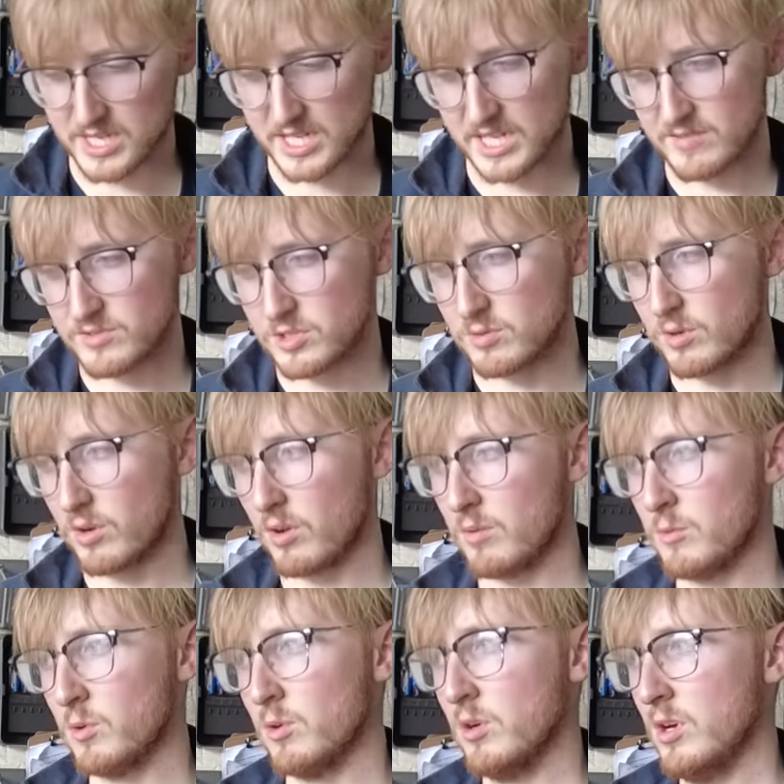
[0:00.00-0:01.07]
It gives you a lot
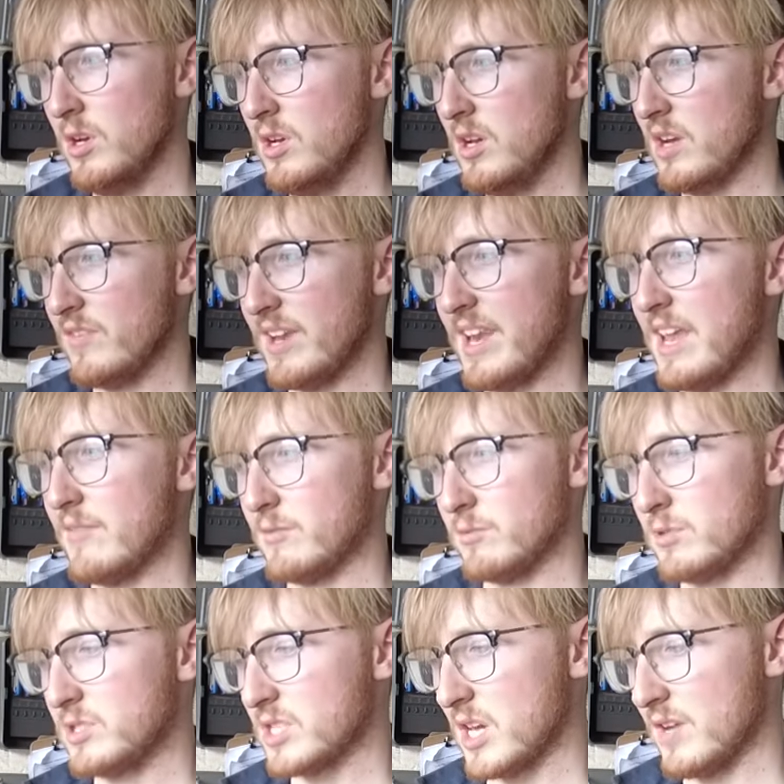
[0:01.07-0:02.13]
more of a
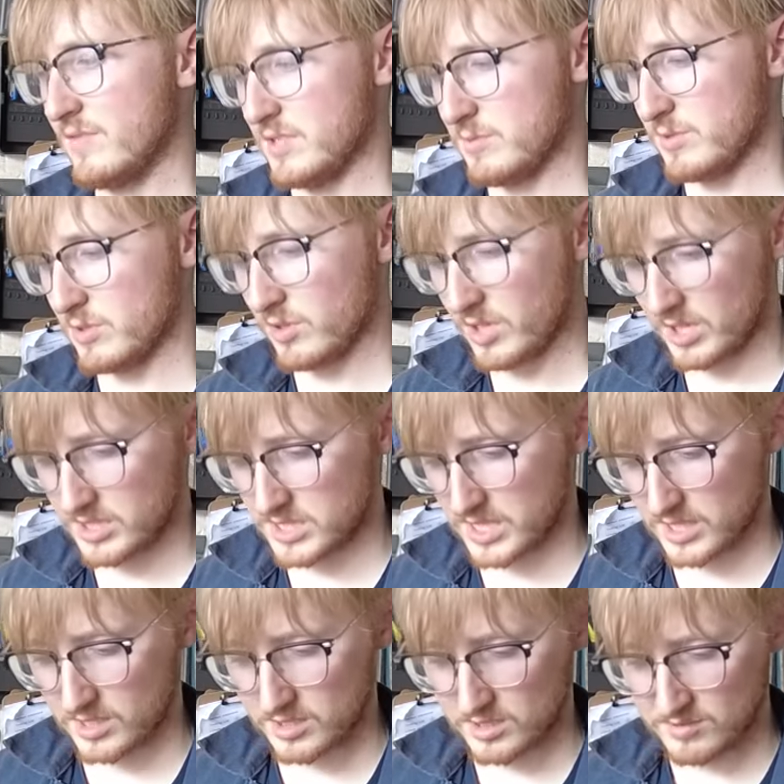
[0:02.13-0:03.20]
level surface when you're
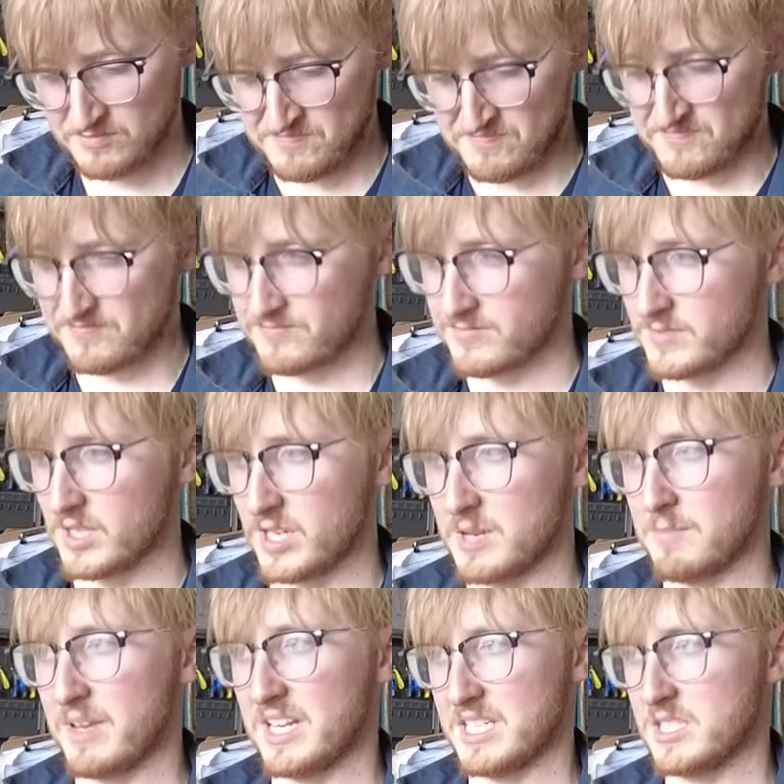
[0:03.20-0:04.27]
cutting, and it
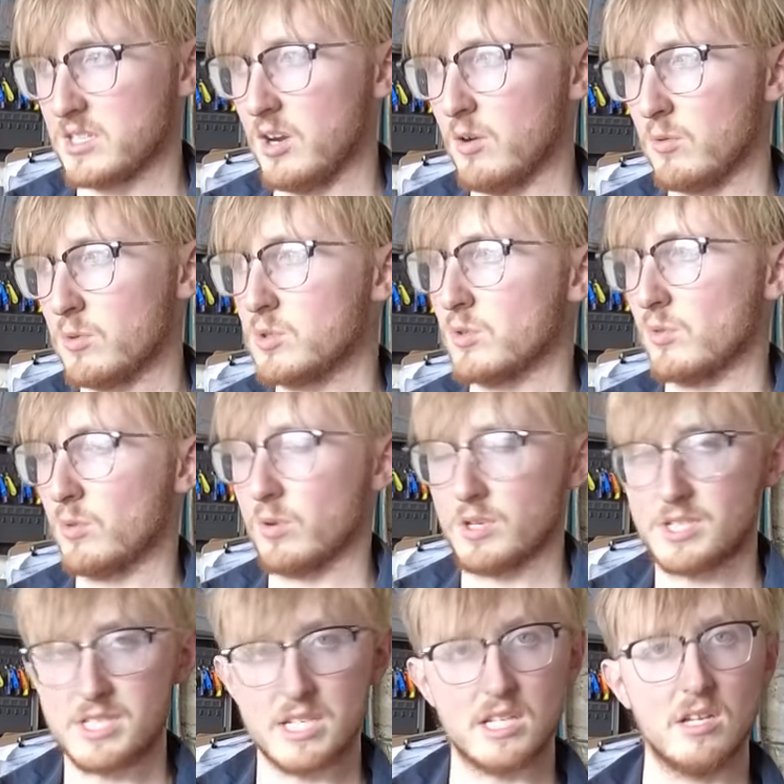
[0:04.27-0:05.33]
makes the whole sort of
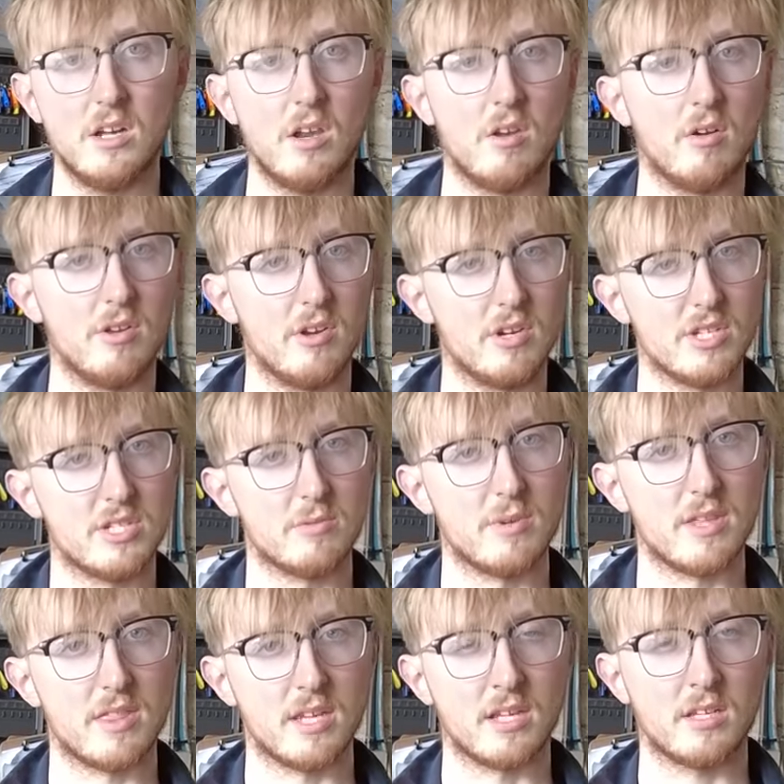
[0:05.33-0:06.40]
quality a lot nicer, we
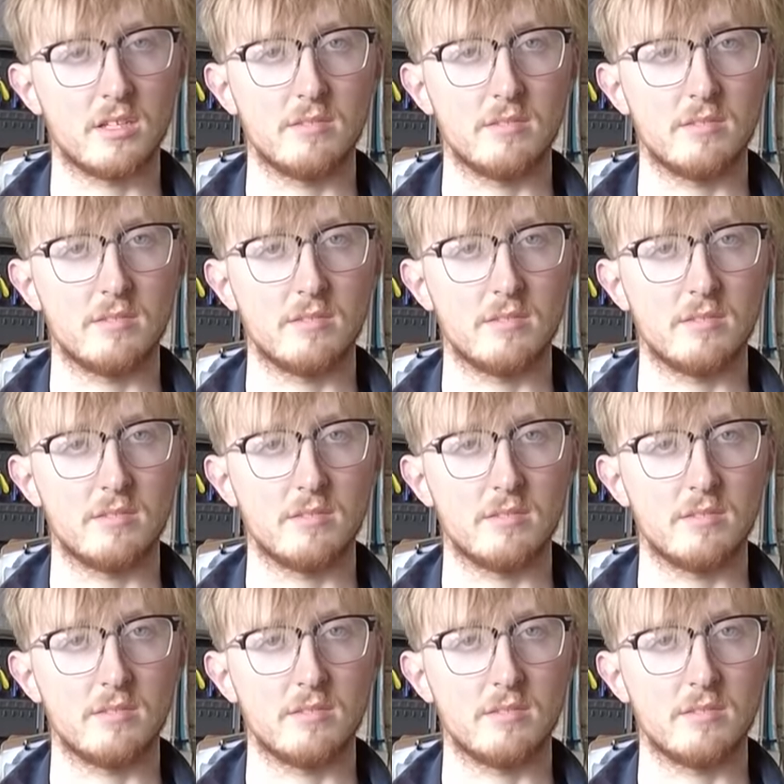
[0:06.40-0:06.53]
think.